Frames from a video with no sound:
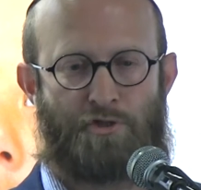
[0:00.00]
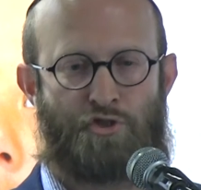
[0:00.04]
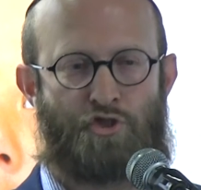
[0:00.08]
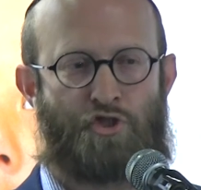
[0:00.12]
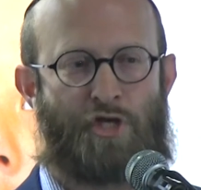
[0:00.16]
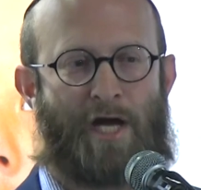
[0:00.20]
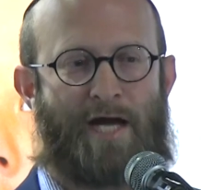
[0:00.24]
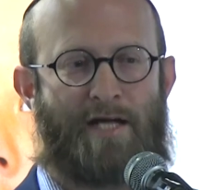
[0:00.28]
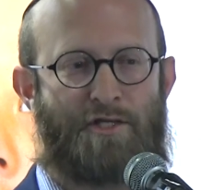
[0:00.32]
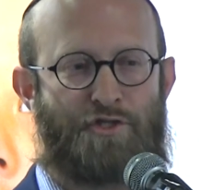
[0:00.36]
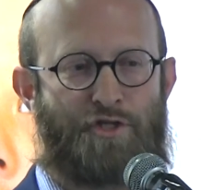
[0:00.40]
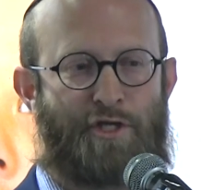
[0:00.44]

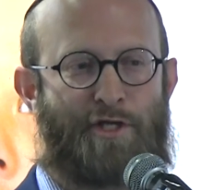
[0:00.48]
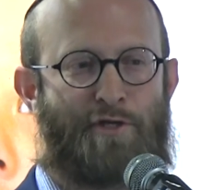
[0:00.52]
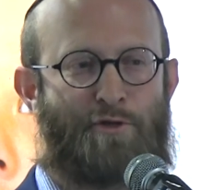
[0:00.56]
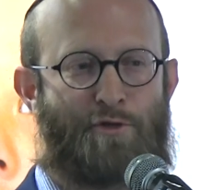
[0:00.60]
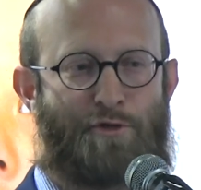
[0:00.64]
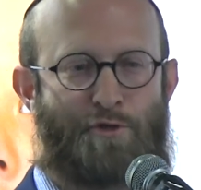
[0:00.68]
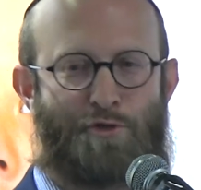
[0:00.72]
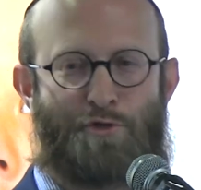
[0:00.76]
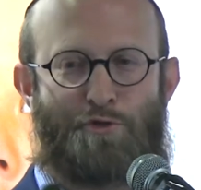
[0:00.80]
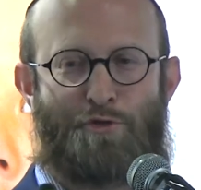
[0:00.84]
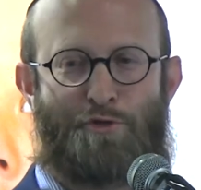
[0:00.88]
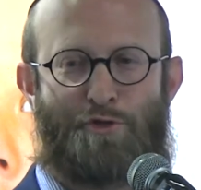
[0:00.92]
judging
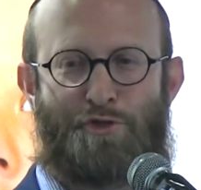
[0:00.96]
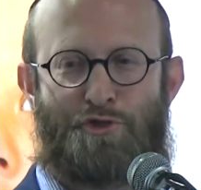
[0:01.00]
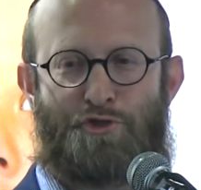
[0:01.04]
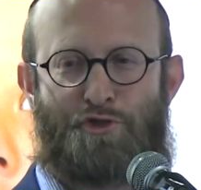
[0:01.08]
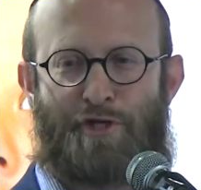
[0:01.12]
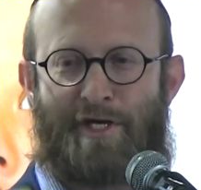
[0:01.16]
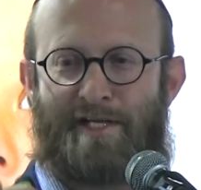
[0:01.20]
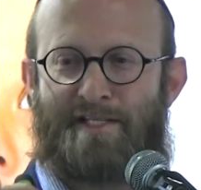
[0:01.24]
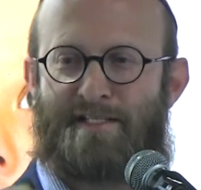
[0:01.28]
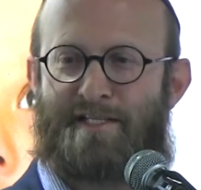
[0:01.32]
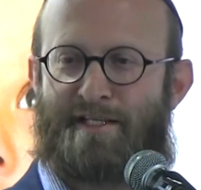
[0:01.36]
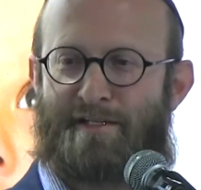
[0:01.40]
or
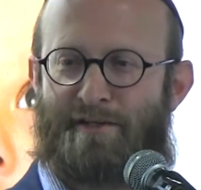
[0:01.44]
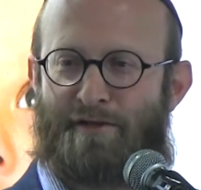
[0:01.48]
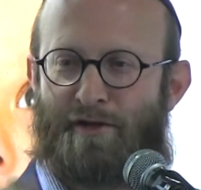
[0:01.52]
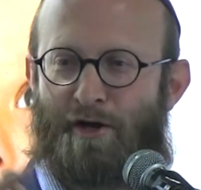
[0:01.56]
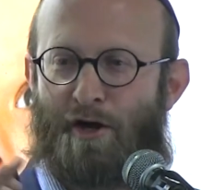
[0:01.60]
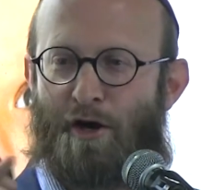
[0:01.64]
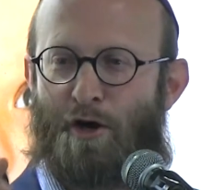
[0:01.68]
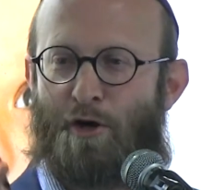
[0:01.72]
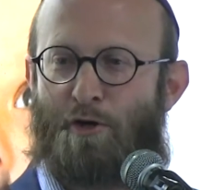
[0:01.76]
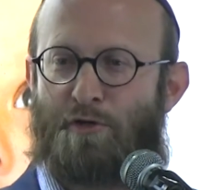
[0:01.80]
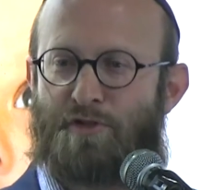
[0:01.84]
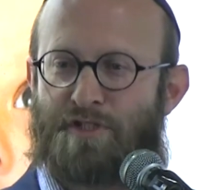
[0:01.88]
treating the
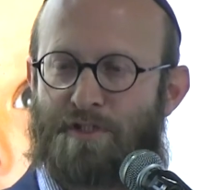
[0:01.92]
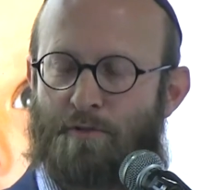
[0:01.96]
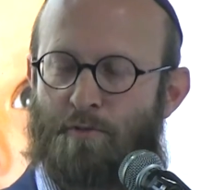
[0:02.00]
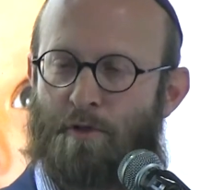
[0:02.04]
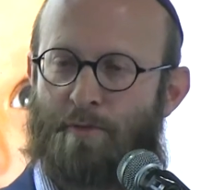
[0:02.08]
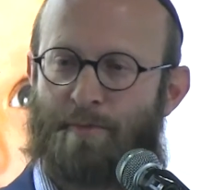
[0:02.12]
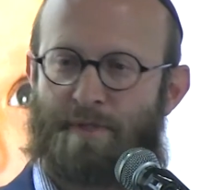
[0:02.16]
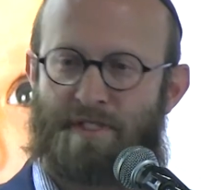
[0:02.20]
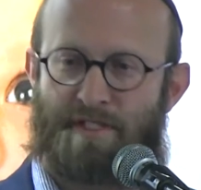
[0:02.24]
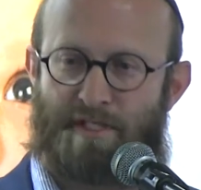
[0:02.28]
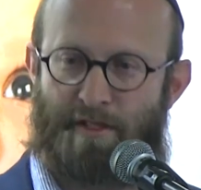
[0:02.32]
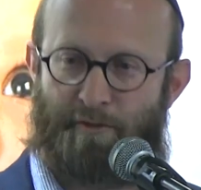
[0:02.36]
older
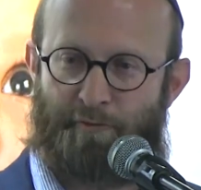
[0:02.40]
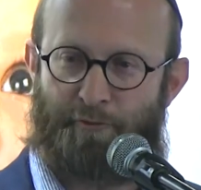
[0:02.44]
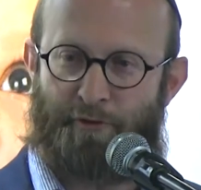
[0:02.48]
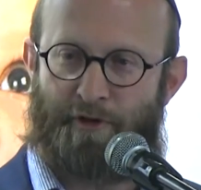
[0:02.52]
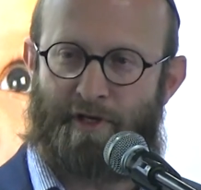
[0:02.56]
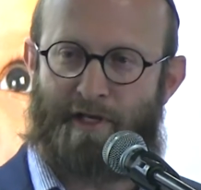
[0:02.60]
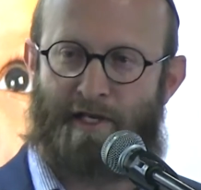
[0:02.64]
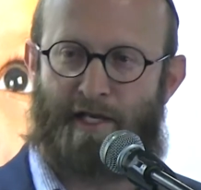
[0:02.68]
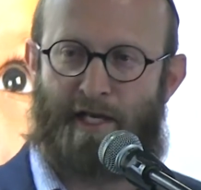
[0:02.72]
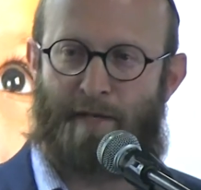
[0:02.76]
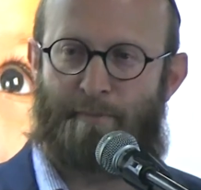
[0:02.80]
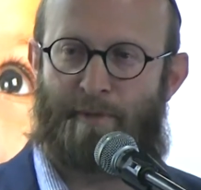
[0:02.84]
woman
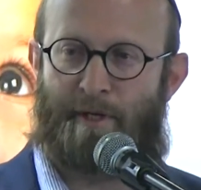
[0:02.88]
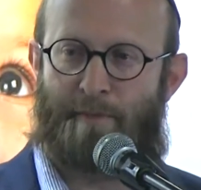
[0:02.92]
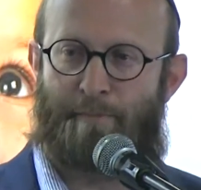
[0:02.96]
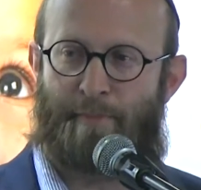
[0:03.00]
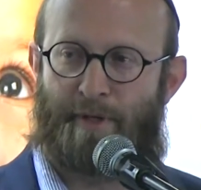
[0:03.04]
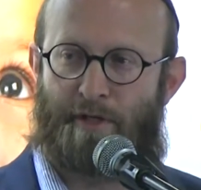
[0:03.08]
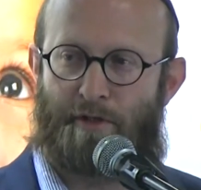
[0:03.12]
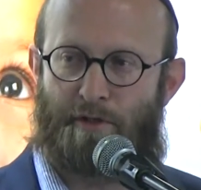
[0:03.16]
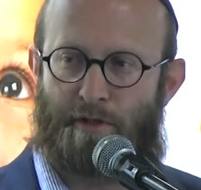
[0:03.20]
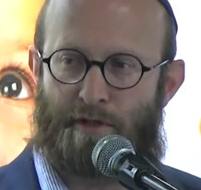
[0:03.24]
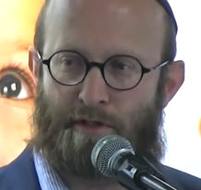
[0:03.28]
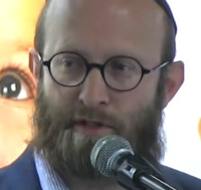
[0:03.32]
differently, but
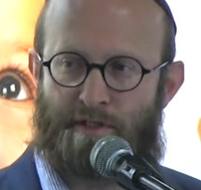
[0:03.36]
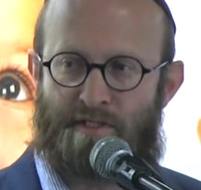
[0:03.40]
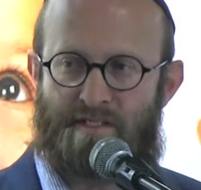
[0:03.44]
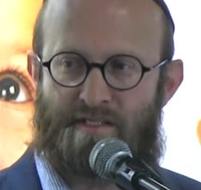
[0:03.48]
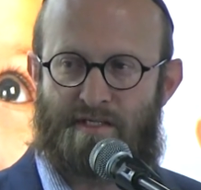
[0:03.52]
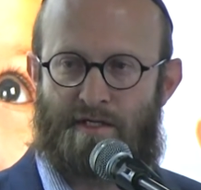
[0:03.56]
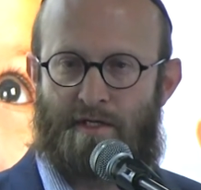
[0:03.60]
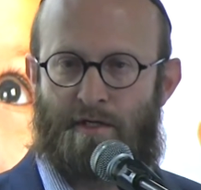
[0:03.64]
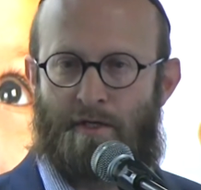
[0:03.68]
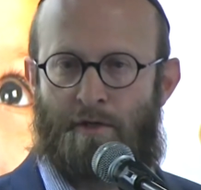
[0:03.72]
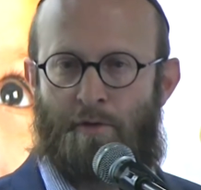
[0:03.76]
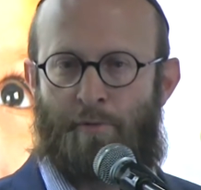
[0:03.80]

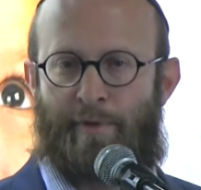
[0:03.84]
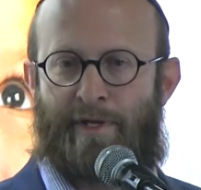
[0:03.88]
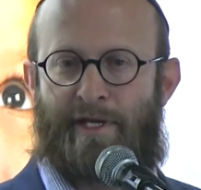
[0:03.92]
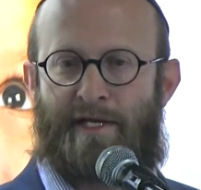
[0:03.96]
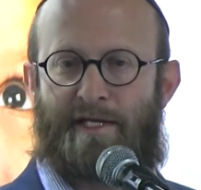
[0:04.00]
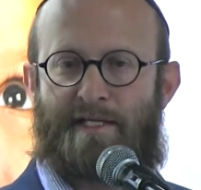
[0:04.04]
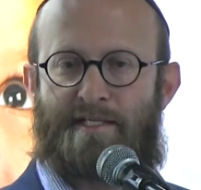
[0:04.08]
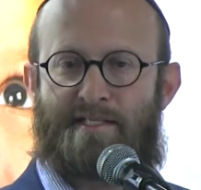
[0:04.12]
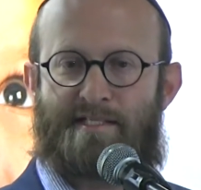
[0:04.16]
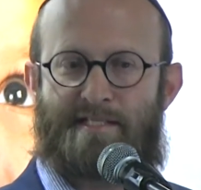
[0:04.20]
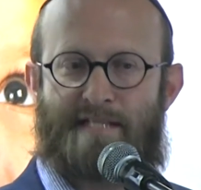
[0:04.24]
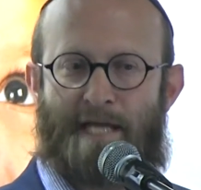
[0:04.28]
because we
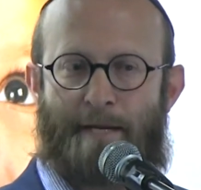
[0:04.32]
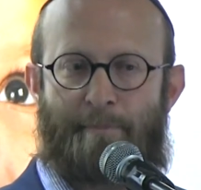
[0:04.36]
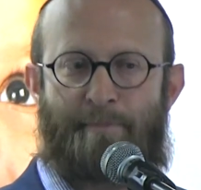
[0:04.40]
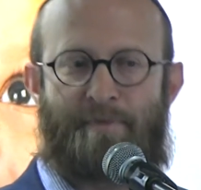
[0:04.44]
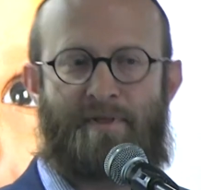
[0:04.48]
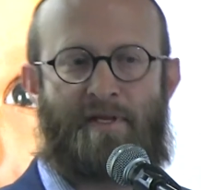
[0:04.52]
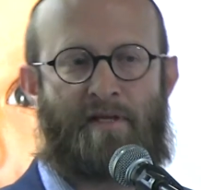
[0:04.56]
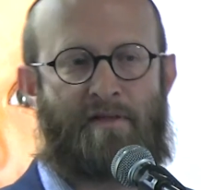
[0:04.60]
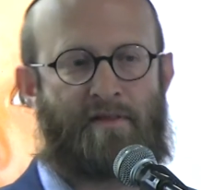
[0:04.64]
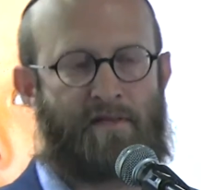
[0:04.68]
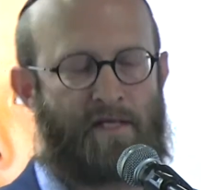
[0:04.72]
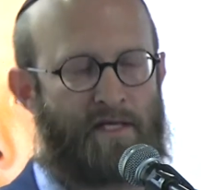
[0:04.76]

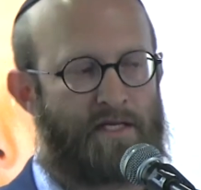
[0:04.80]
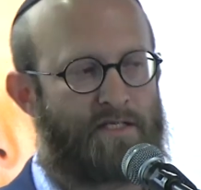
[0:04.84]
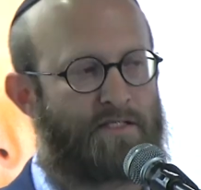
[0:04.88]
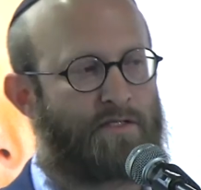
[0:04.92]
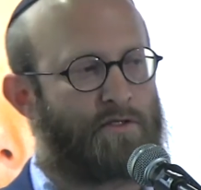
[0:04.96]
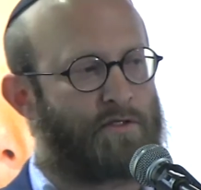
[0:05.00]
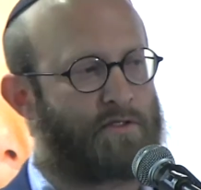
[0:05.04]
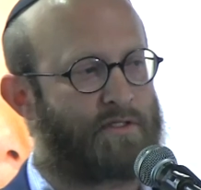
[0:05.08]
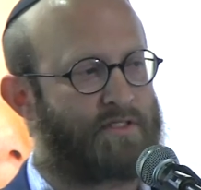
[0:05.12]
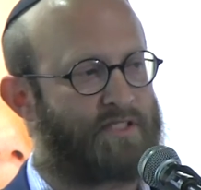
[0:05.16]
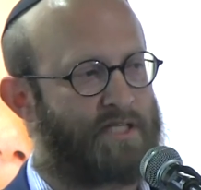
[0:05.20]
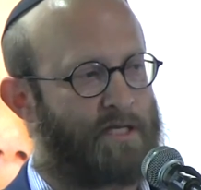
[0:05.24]
accept that these
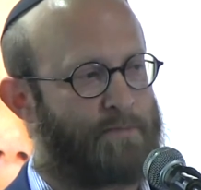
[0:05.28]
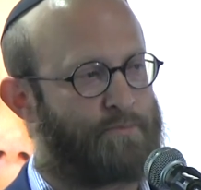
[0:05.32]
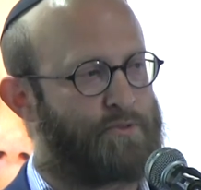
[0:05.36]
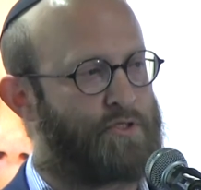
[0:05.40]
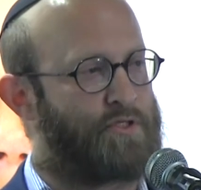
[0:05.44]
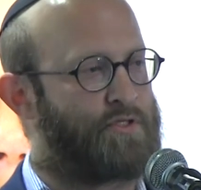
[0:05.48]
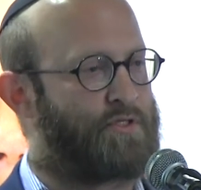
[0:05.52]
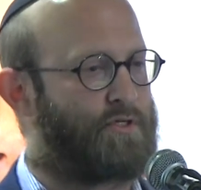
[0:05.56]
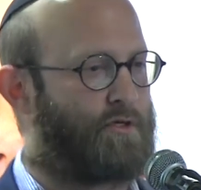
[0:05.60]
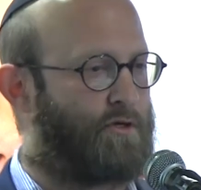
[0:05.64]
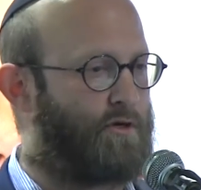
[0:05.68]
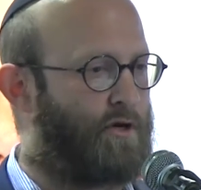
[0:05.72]

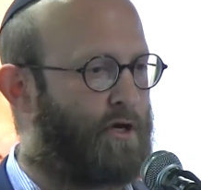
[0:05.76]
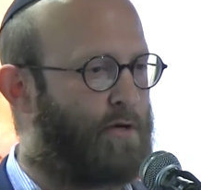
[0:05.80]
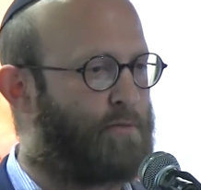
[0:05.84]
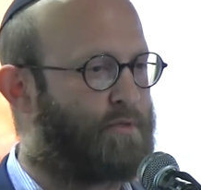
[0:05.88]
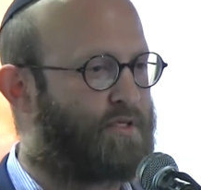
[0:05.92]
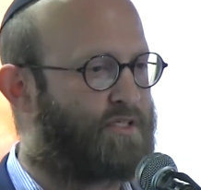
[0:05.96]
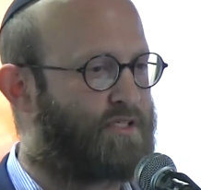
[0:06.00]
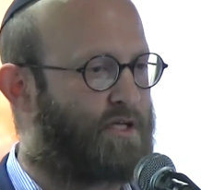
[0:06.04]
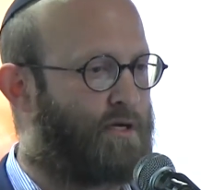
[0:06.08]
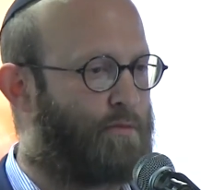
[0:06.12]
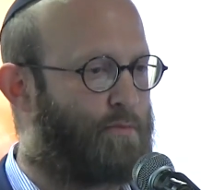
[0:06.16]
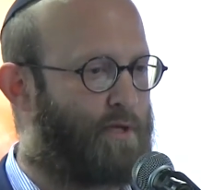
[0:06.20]
conceptions are
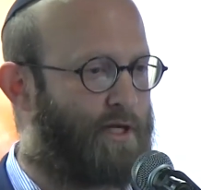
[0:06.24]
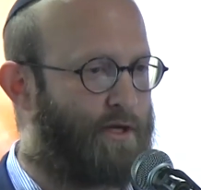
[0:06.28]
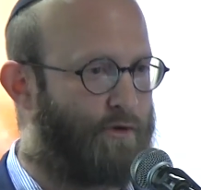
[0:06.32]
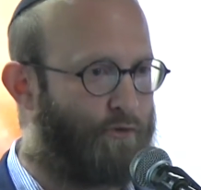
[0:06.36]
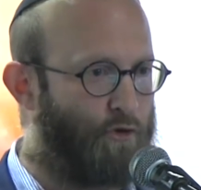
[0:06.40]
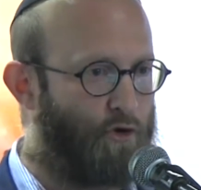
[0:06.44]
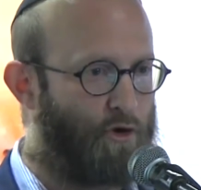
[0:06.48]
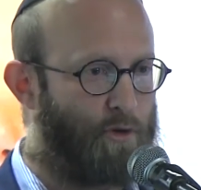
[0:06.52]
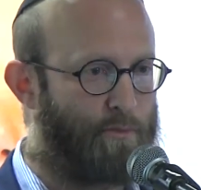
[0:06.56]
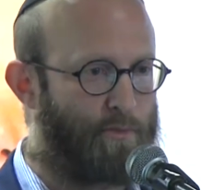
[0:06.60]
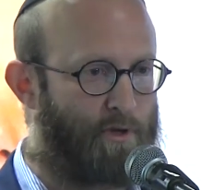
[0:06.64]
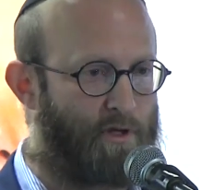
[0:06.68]

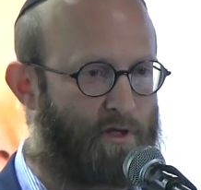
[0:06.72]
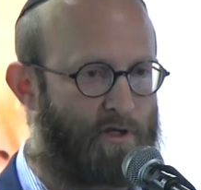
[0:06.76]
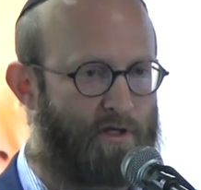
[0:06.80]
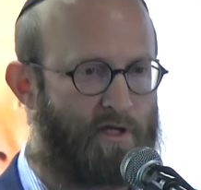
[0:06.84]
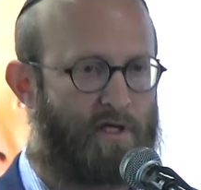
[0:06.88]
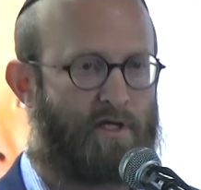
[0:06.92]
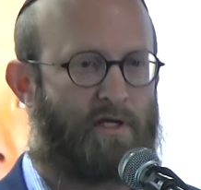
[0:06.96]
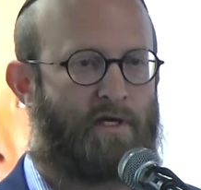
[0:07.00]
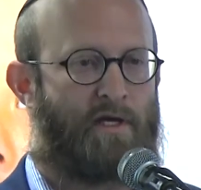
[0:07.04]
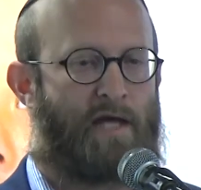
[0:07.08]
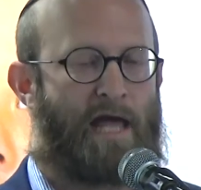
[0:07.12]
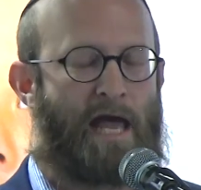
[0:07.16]
chromosomally
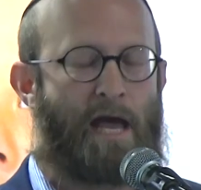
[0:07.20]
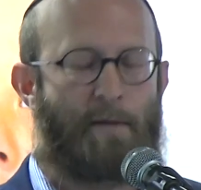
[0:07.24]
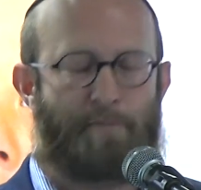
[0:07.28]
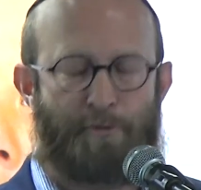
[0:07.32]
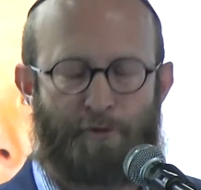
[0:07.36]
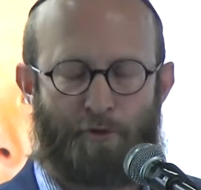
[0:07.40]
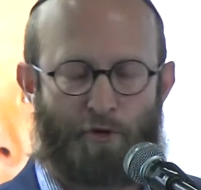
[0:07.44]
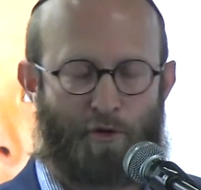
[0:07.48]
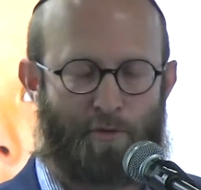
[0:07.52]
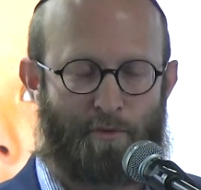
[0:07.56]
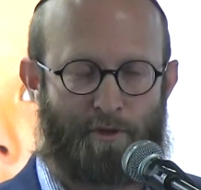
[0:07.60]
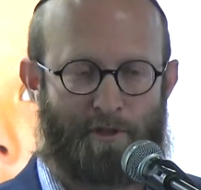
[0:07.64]

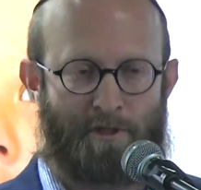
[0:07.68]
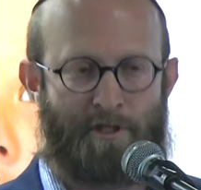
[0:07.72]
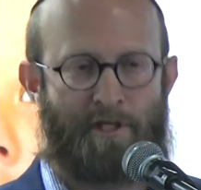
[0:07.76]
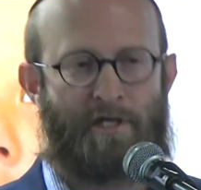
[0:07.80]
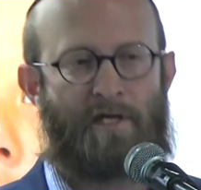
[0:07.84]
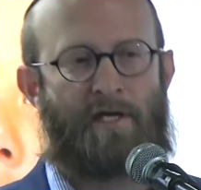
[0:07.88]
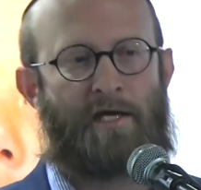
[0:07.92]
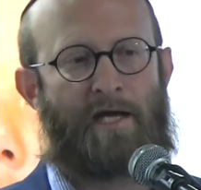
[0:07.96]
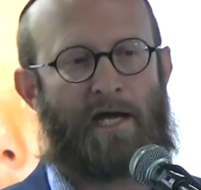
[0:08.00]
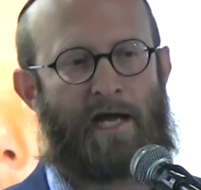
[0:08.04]
abnormal,